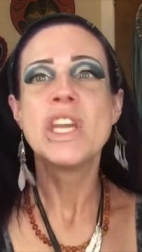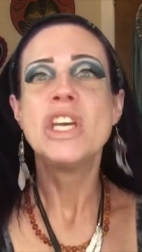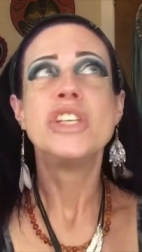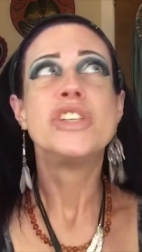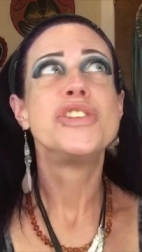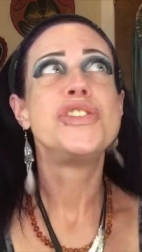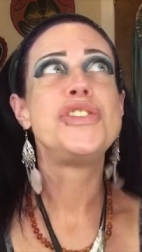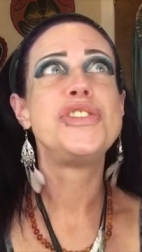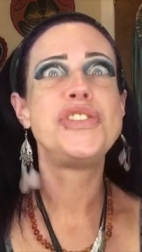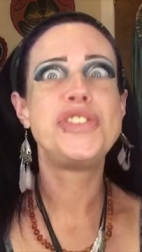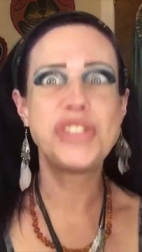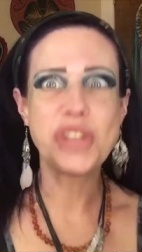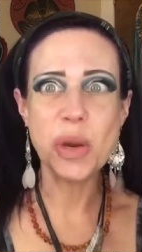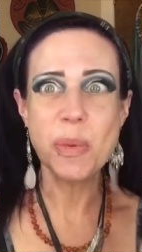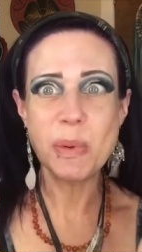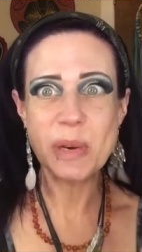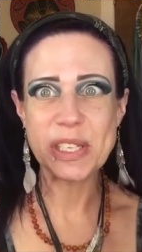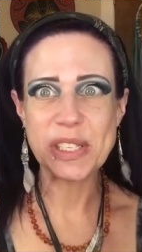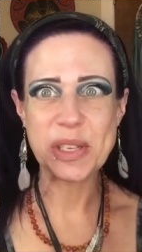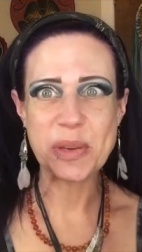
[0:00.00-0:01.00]

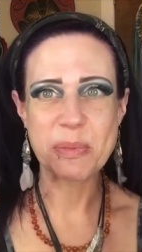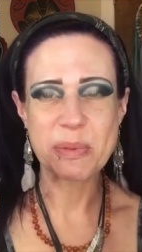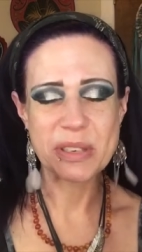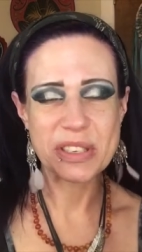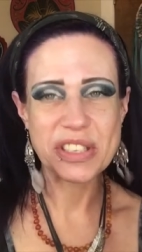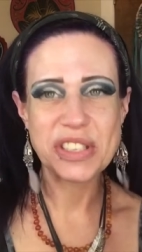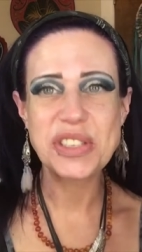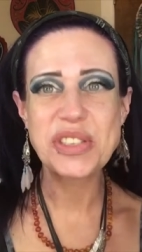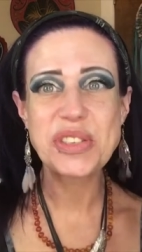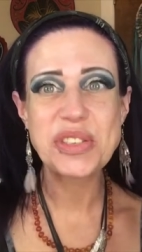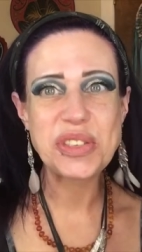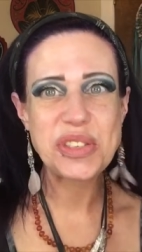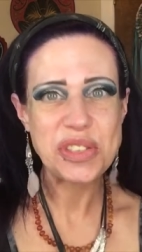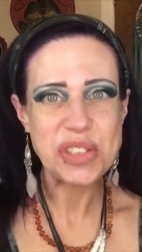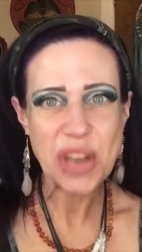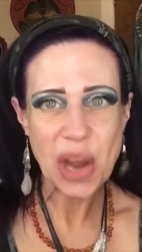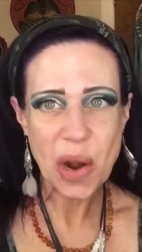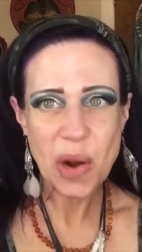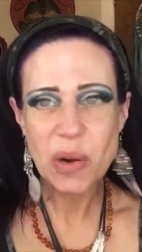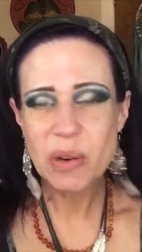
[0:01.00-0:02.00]
Super, super
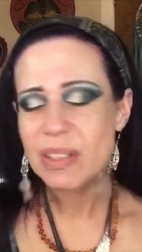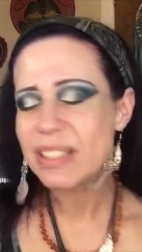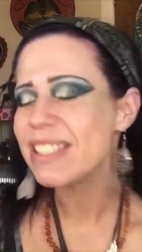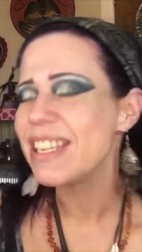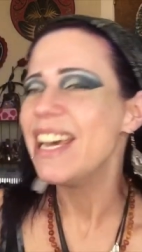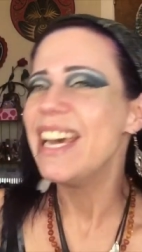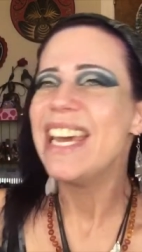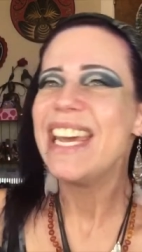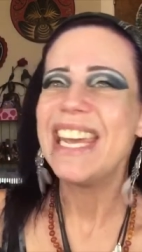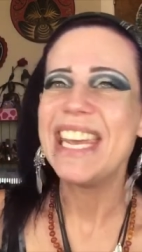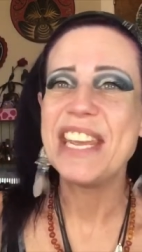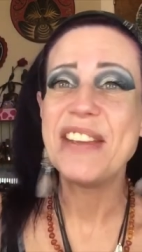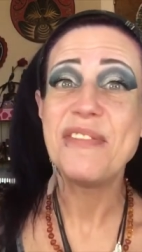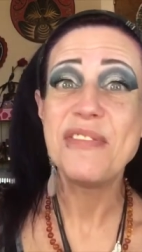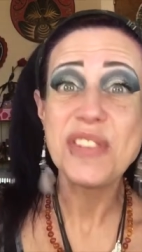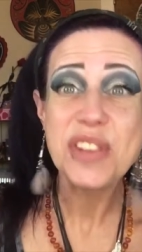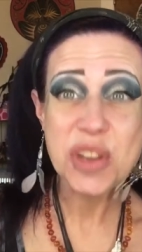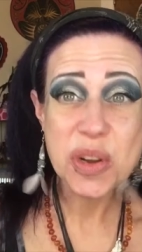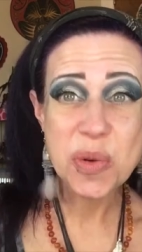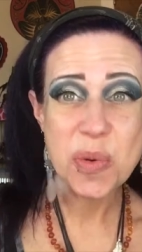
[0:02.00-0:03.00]
stoked. If
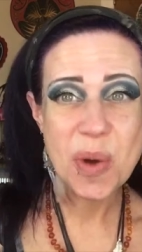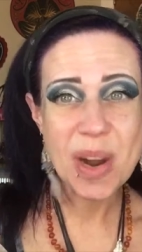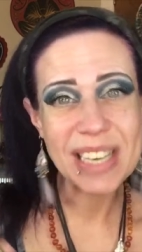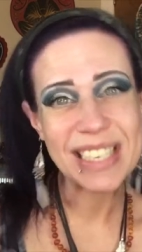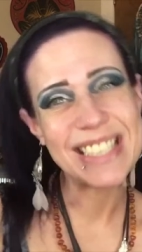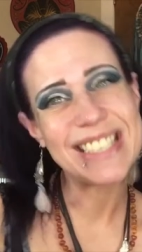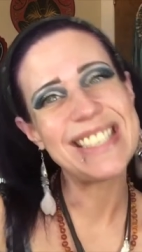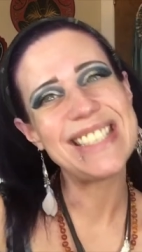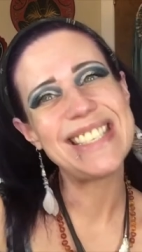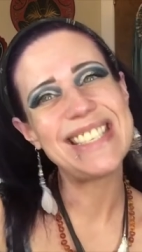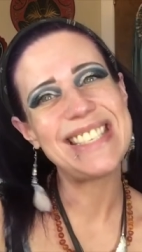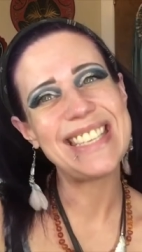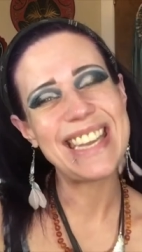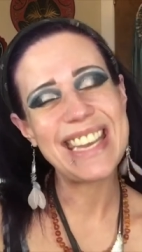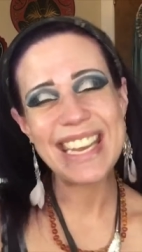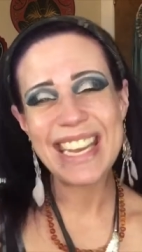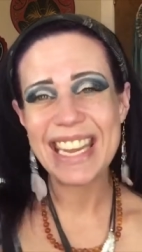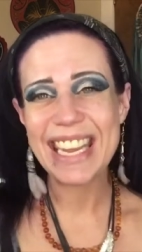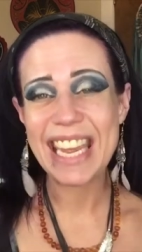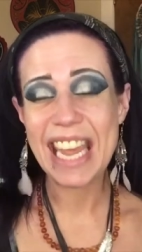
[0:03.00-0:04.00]
you want to
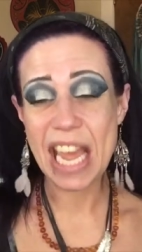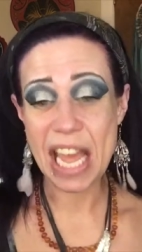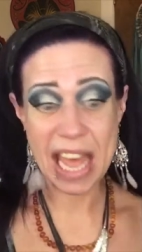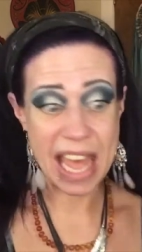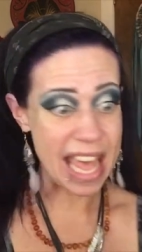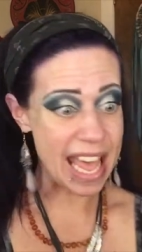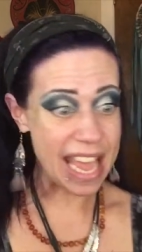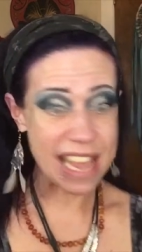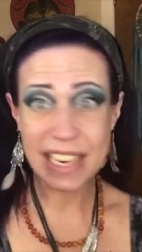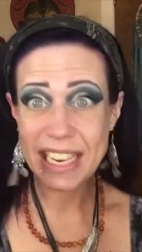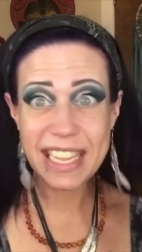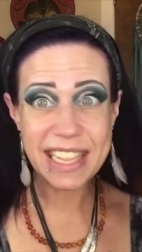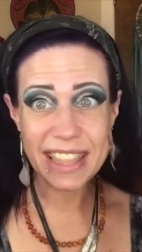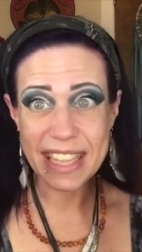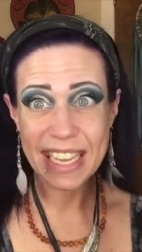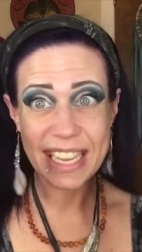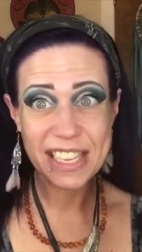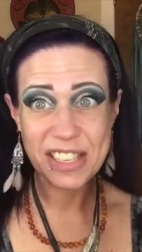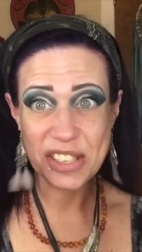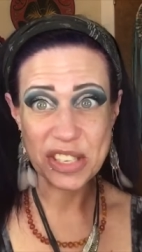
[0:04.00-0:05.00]
see
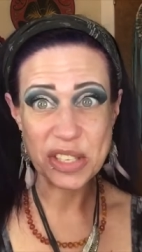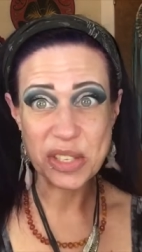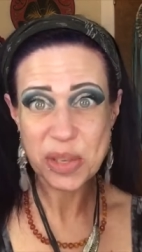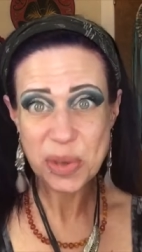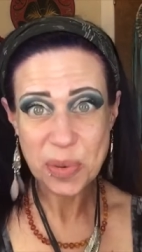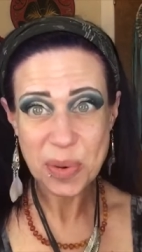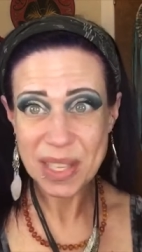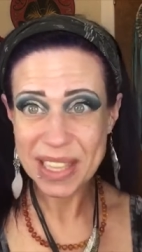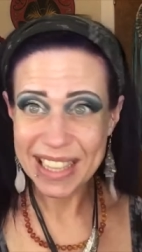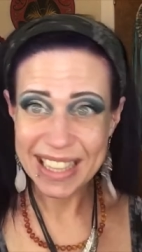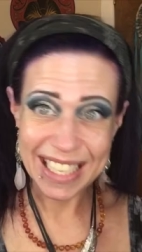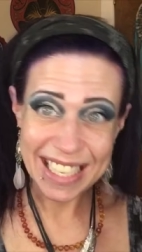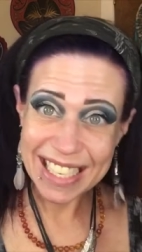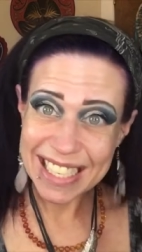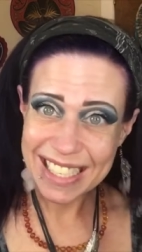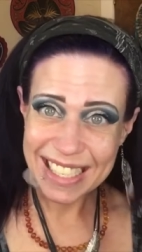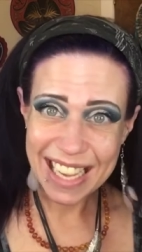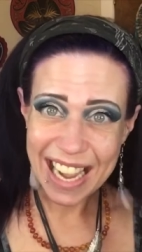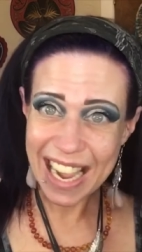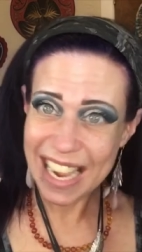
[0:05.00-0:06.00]
anything to do with
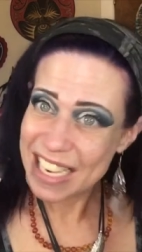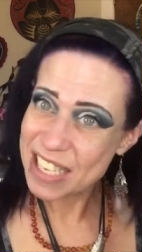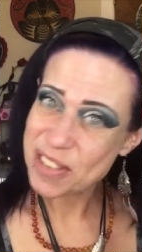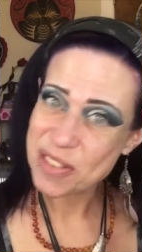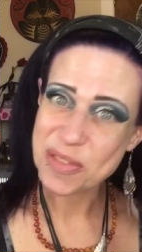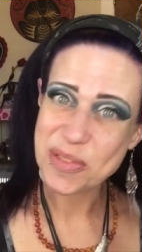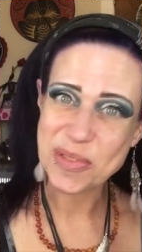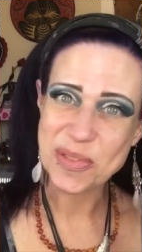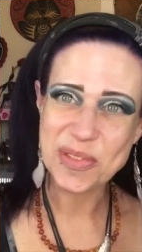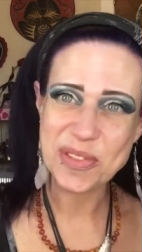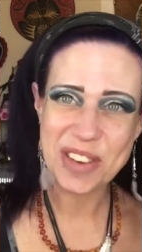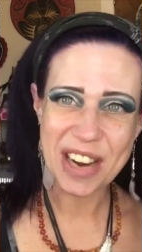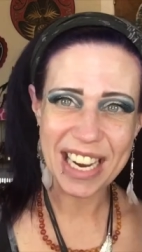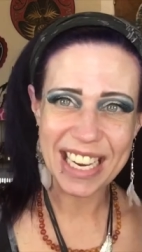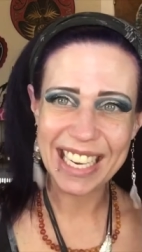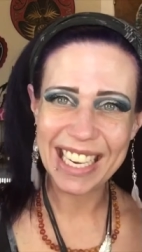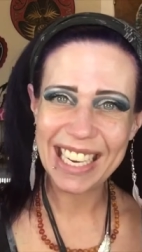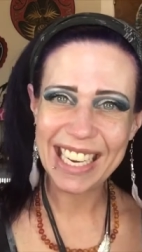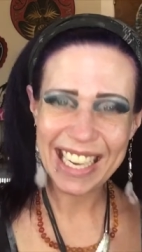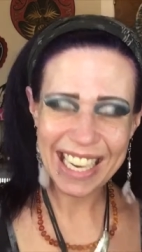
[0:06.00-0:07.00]
these guys
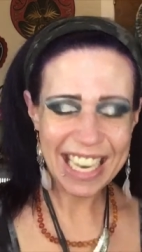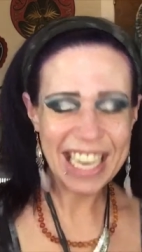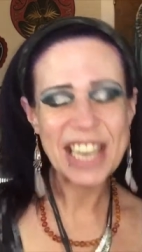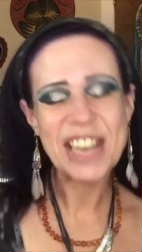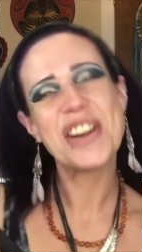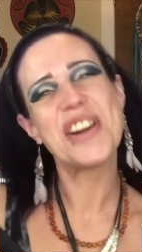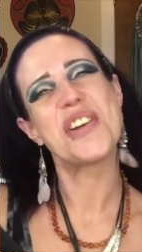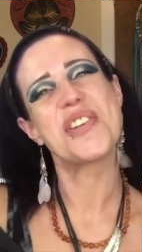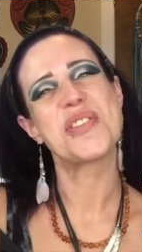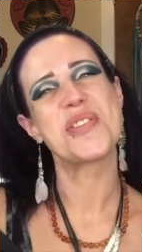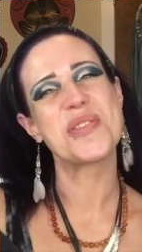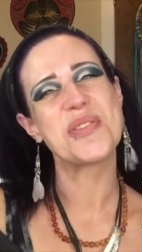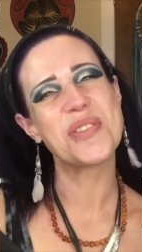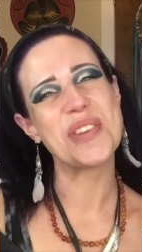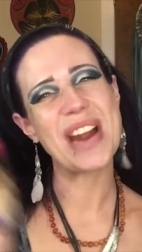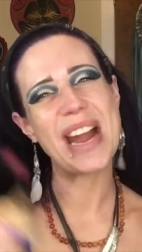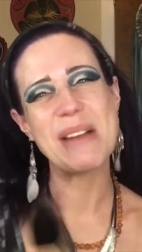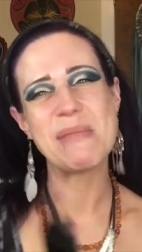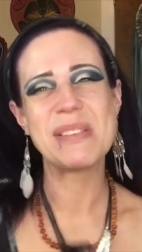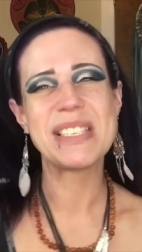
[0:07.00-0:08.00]
right here,
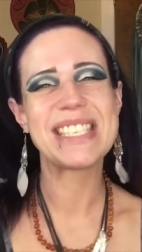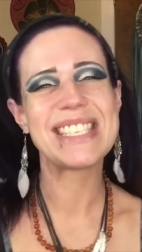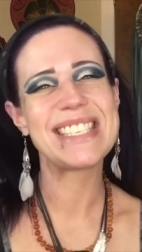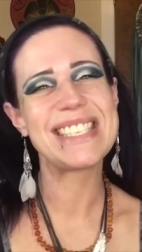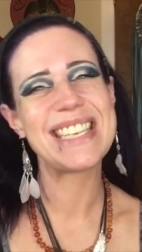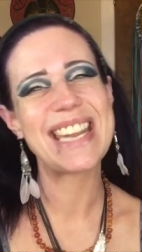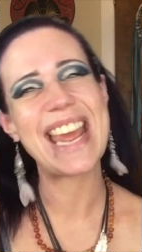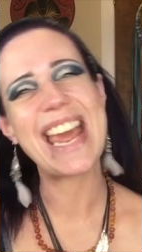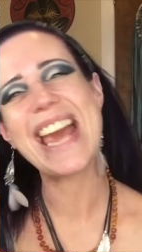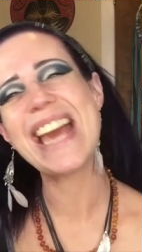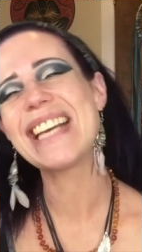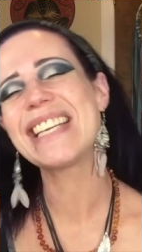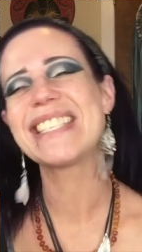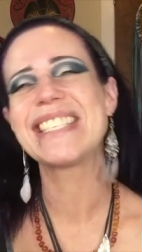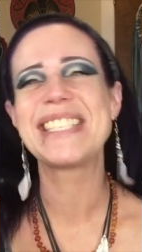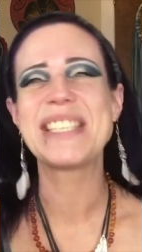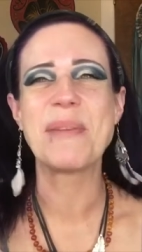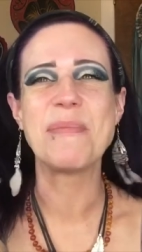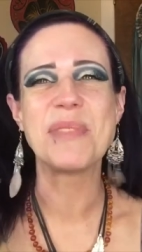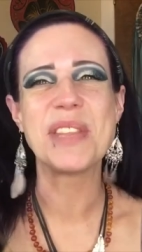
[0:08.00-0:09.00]
grab a snack,
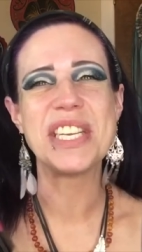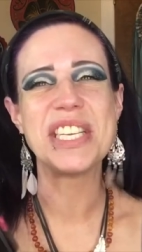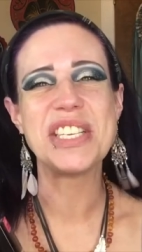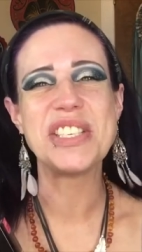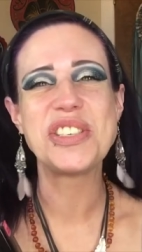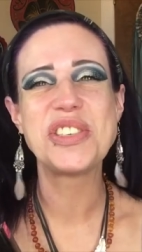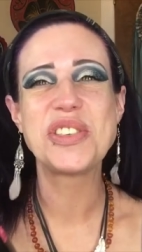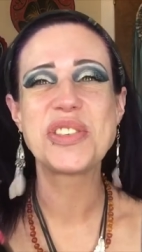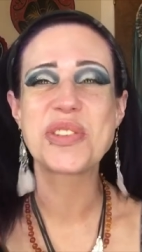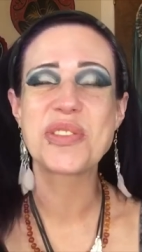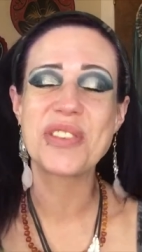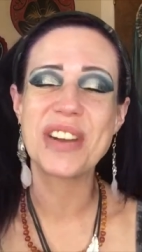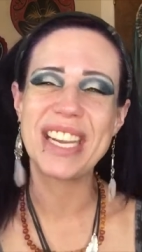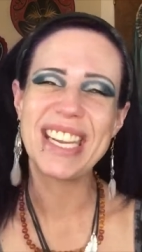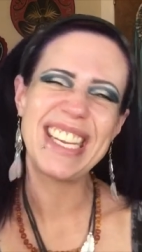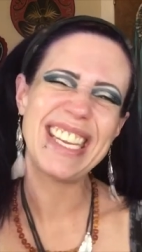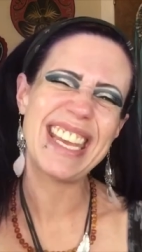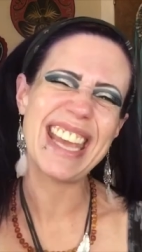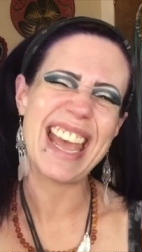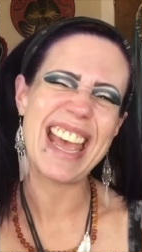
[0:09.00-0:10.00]
something to
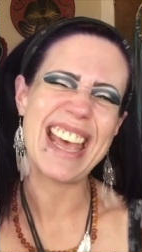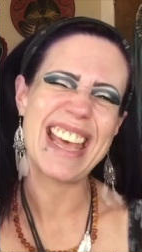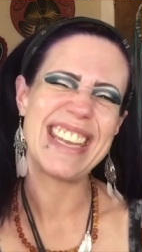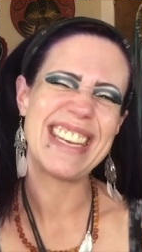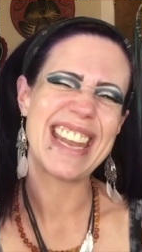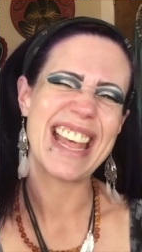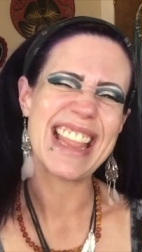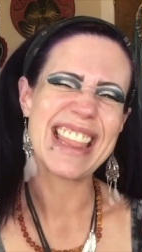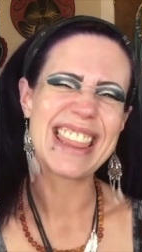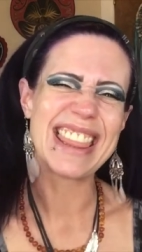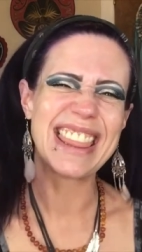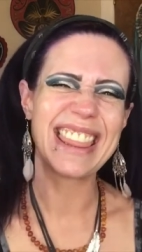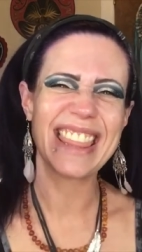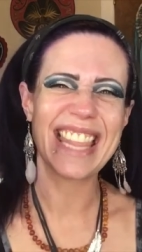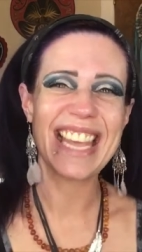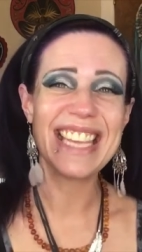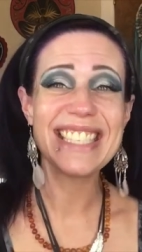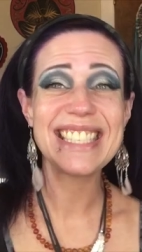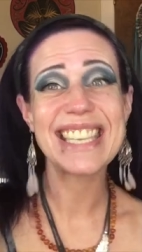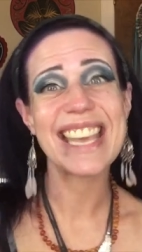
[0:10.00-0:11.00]
drink, and
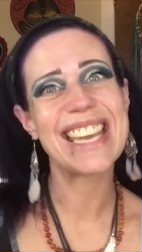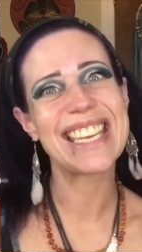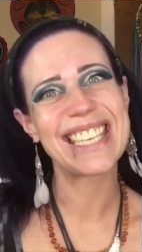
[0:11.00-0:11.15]
let's